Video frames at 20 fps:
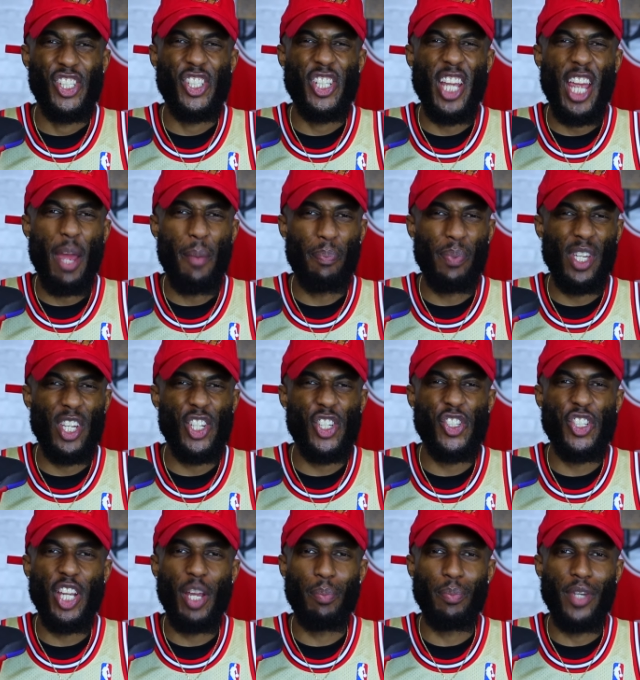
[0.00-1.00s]

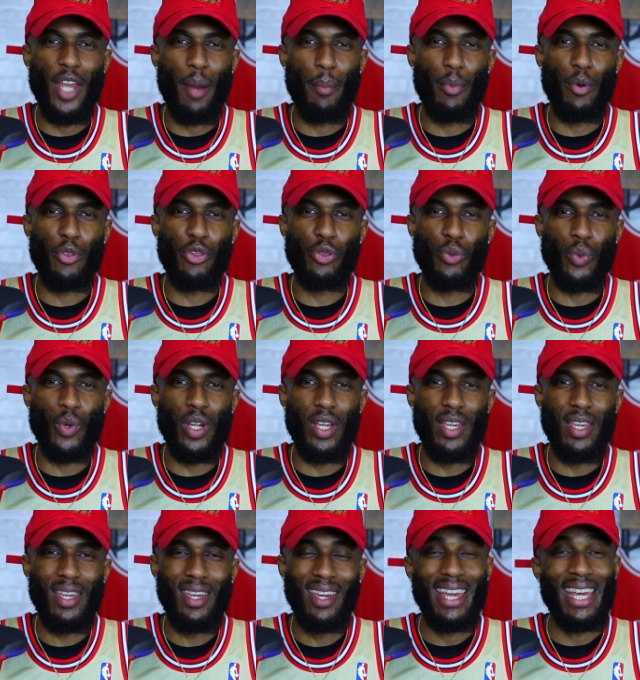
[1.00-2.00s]
championship number
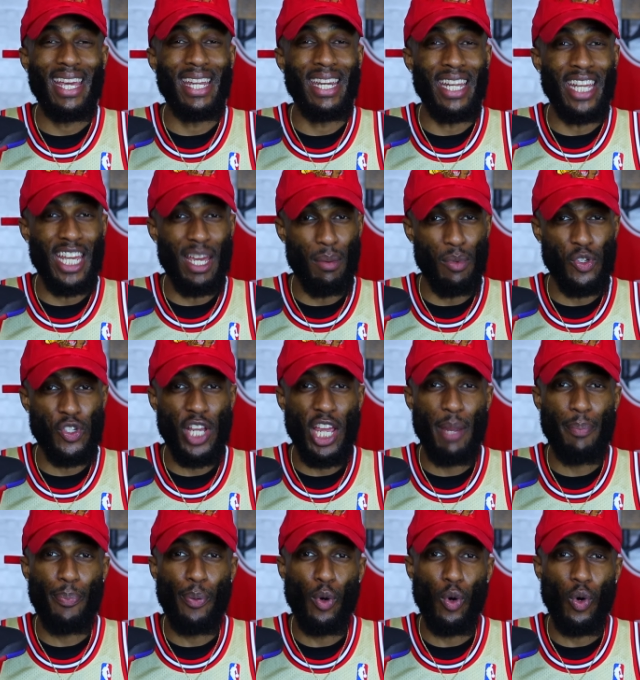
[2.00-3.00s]
three, and
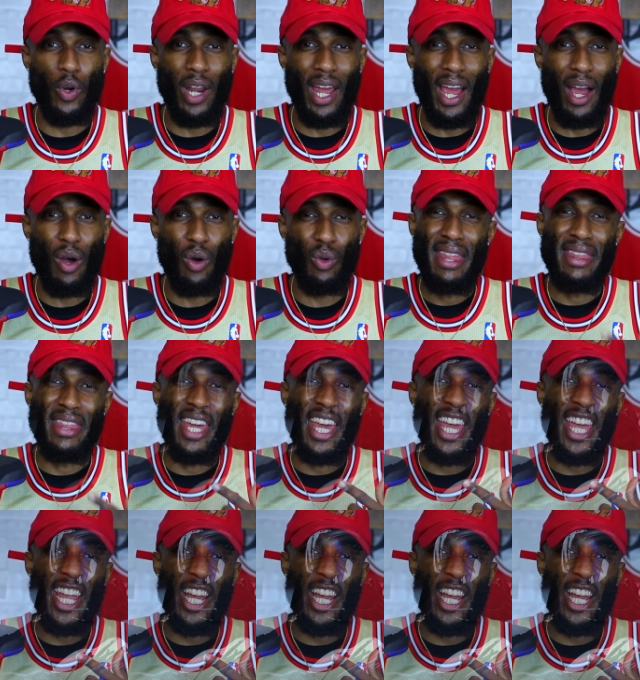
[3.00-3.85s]
MJ pulled out the